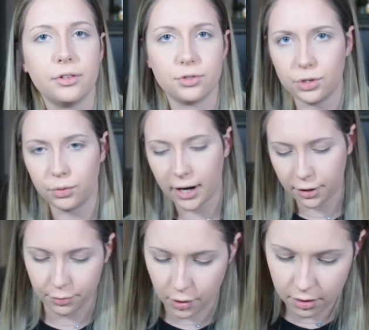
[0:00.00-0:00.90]
There's no right
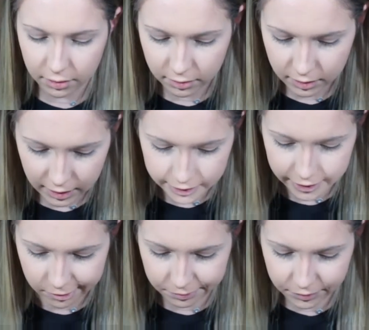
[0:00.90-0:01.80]
or wrong.
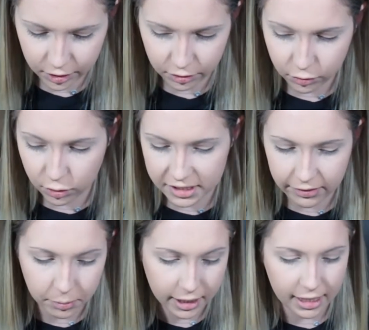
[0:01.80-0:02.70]
You know, of course
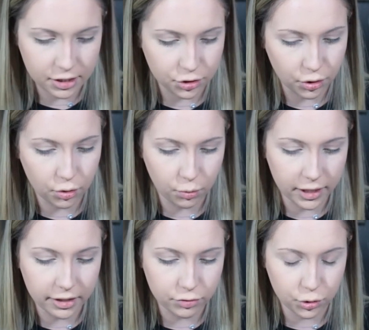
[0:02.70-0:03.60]
everybody has their own
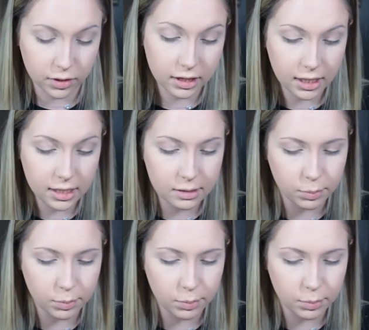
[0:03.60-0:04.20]
way of doing things,